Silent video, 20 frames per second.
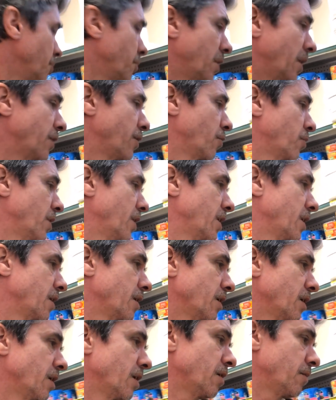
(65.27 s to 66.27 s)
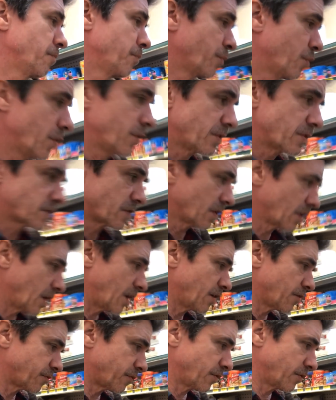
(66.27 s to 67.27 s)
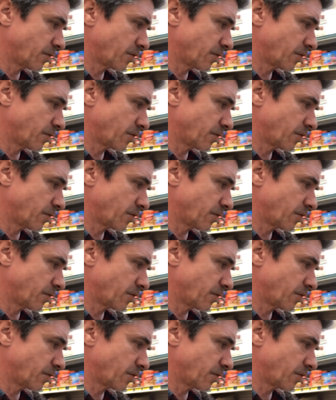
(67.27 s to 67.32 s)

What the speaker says: By the way, boy, there's a lot of